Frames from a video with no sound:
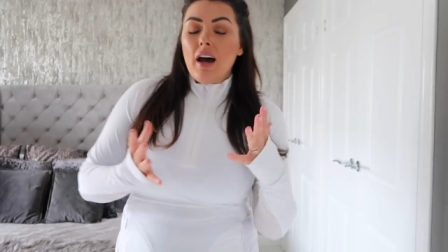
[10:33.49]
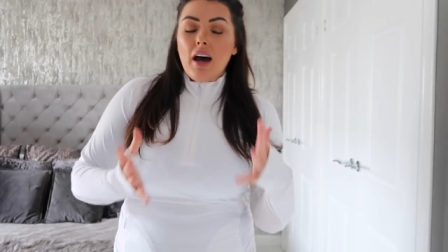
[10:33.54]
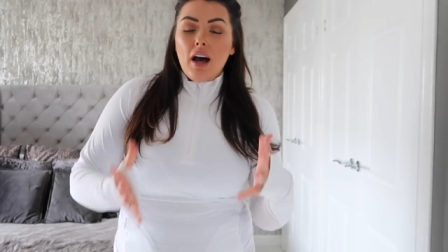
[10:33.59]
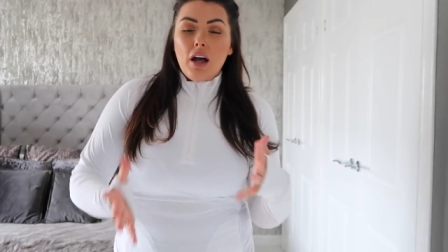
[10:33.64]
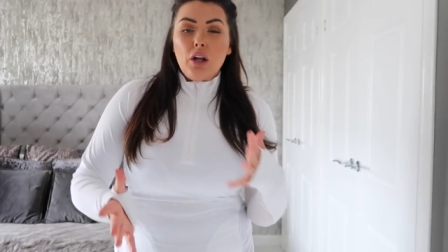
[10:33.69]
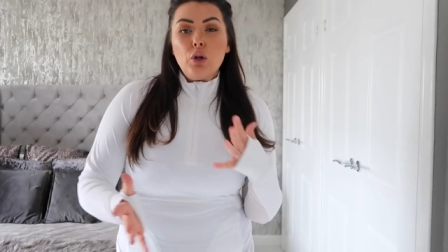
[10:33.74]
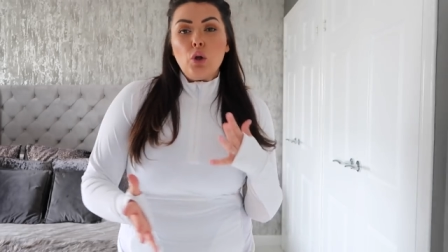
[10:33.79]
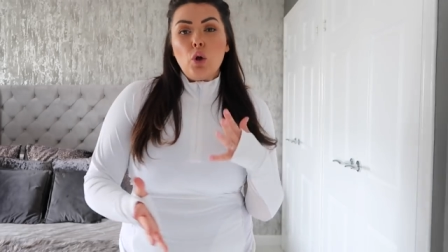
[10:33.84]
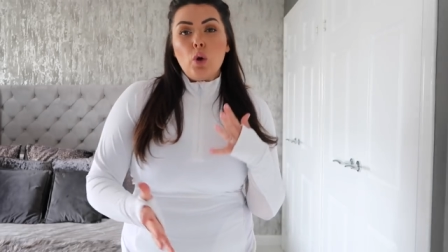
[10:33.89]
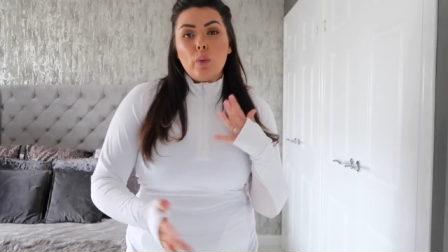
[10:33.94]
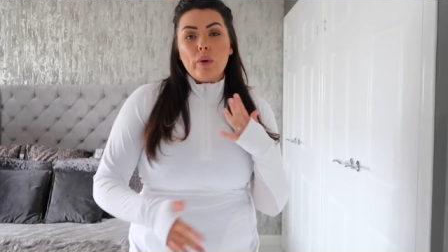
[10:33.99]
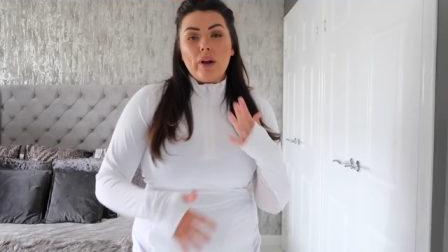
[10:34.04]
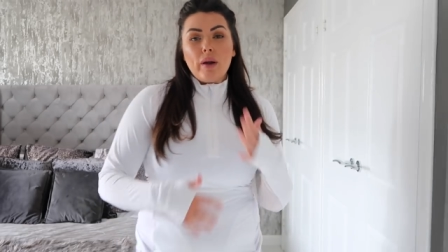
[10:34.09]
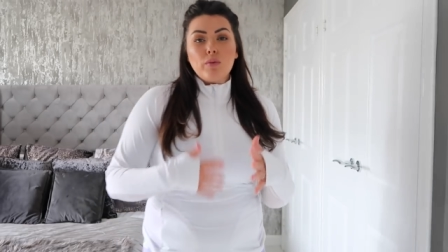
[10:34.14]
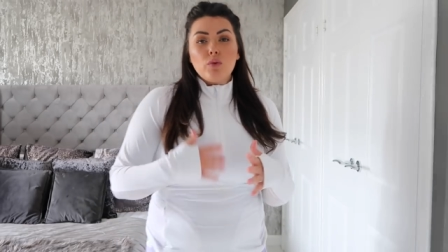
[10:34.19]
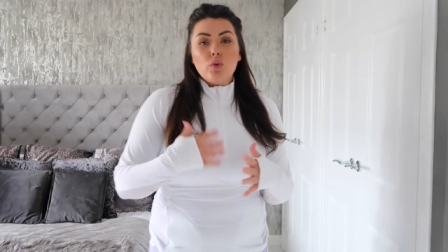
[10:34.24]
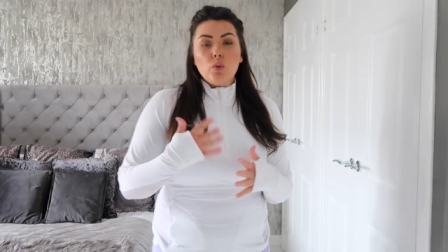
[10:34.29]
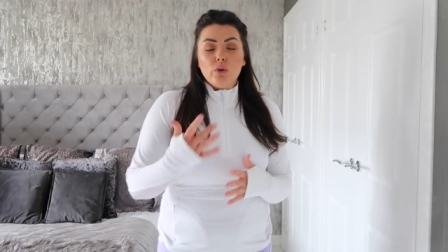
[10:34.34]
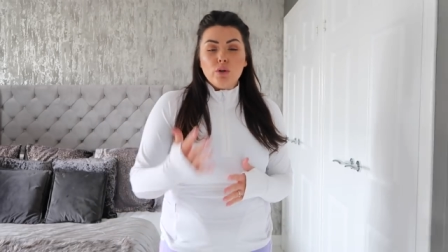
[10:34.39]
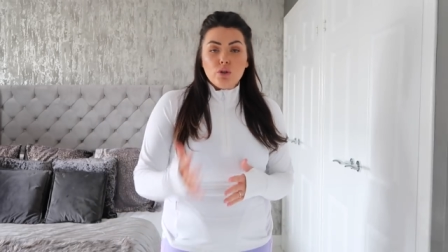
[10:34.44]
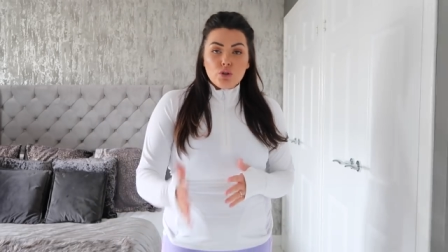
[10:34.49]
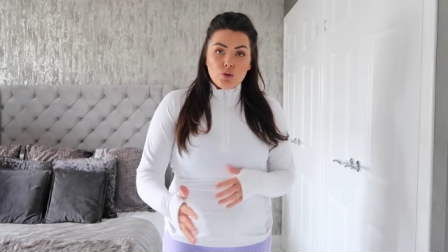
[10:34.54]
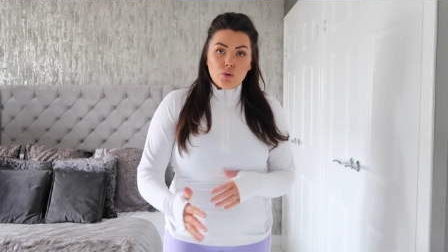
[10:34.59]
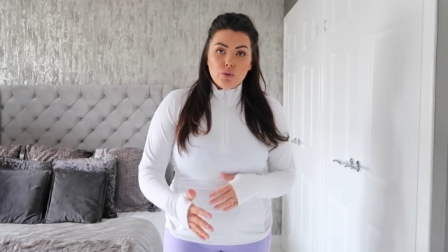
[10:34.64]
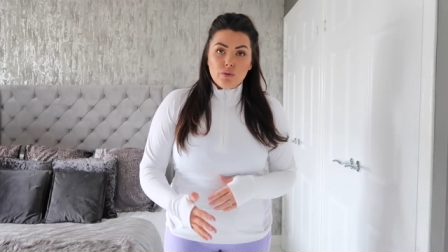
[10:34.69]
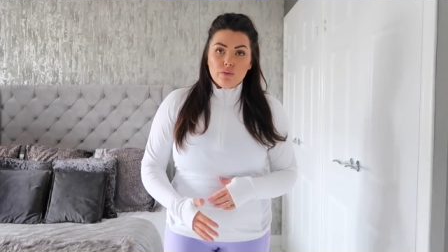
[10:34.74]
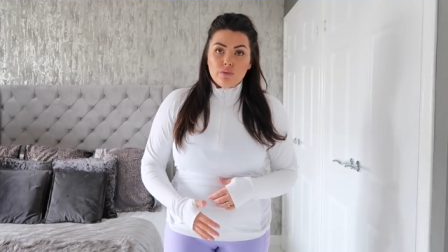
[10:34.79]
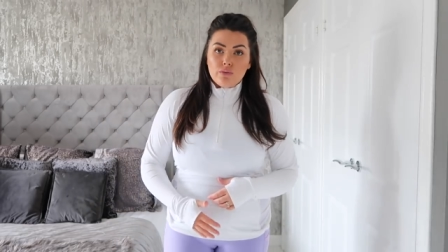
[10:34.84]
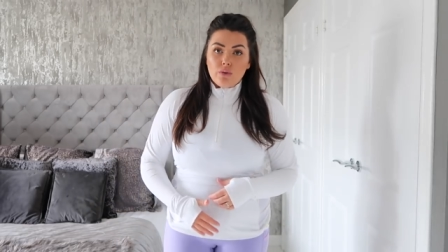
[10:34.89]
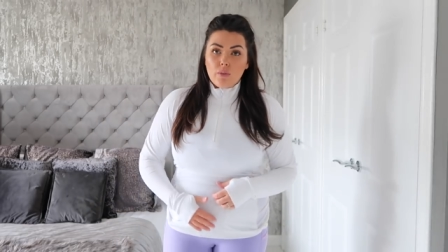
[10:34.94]
a lot when I'm going
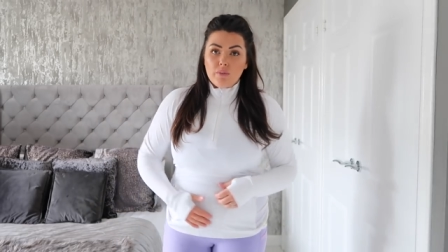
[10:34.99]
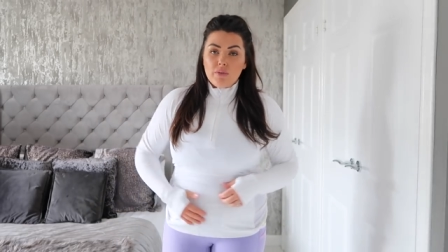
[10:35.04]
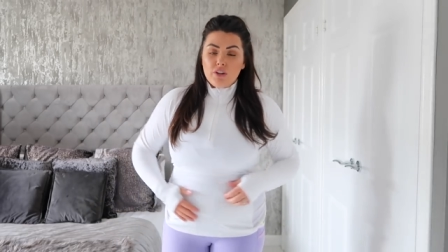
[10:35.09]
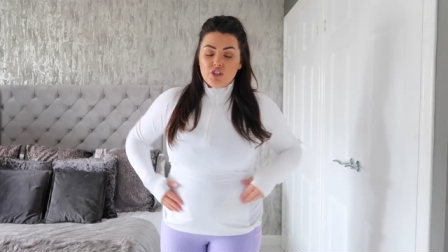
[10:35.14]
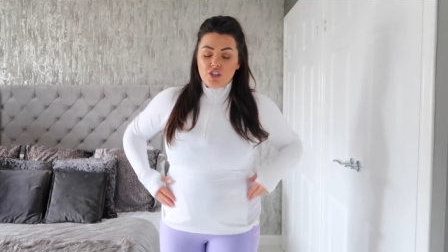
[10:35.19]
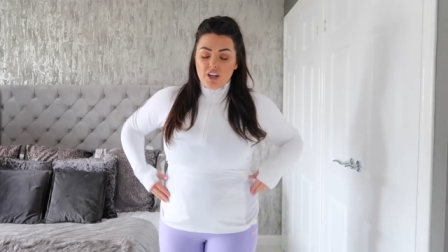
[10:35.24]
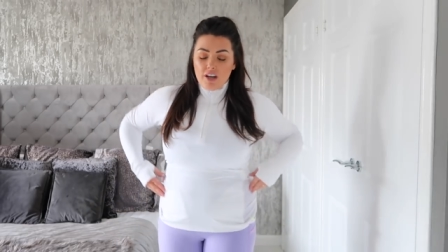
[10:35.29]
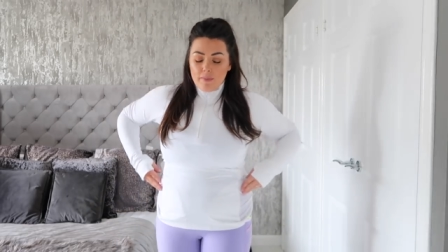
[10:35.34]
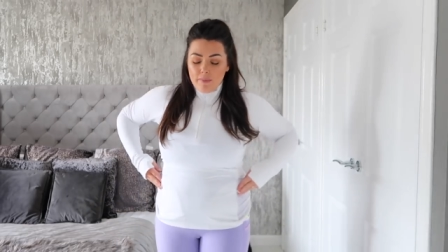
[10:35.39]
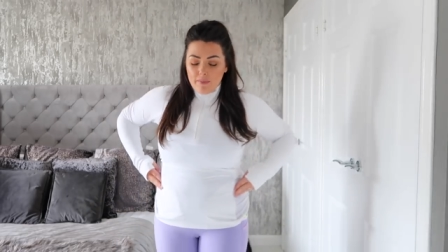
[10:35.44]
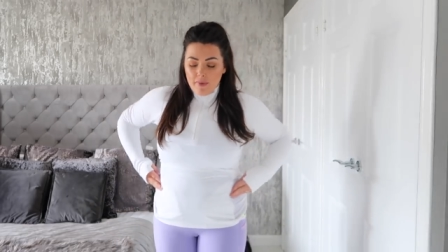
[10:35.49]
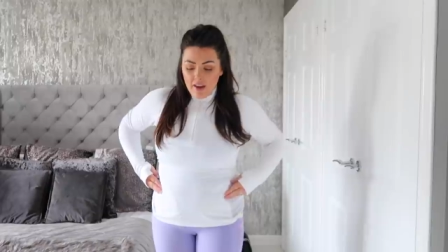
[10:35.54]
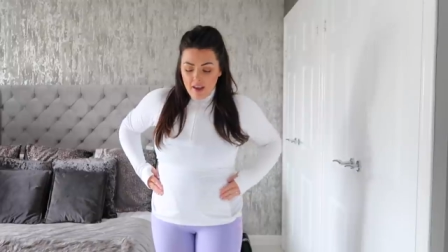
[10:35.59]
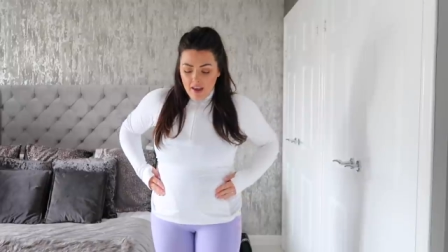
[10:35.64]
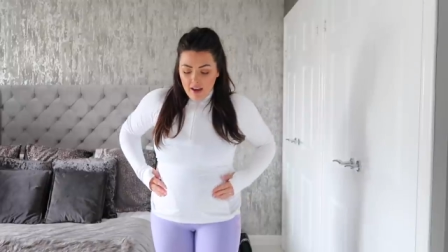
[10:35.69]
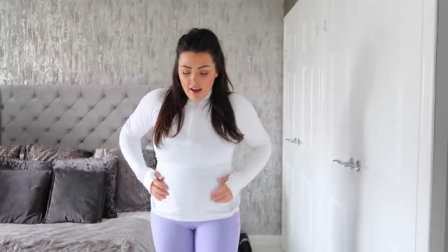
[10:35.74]
to and from the gym.